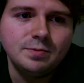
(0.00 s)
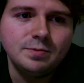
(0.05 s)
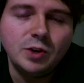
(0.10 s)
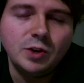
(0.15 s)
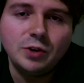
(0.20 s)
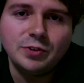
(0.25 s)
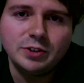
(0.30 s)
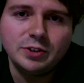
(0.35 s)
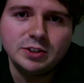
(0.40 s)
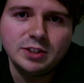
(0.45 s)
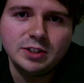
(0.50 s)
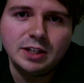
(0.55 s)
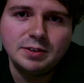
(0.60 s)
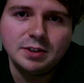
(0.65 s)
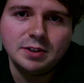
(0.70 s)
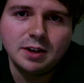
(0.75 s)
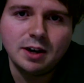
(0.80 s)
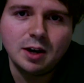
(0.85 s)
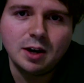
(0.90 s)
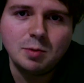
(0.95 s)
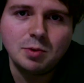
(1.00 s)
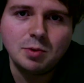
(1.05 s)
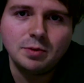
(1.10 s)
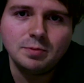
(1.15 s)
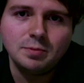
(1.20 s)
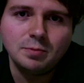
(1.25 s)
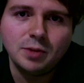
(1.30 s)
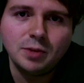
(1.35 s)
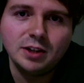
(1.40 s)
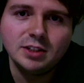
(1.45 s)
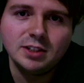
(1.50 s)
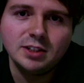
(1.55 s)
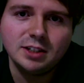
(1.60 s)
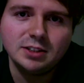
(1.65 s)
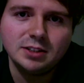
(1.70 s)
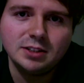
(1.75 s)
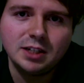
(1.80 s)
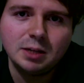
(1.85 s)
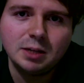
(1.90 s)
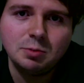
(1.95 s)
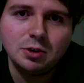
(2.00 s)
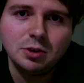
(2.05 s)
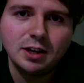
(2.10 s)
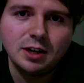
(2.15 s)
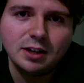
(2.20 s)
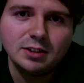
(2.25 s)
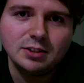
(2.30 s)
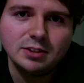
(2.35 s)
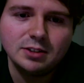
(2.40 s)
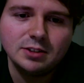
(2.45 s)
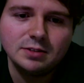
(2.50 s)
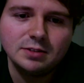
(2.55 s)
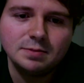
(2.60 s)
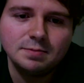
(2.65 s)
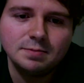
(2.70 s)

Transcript: vote for Stephen Harper. What does that say about us?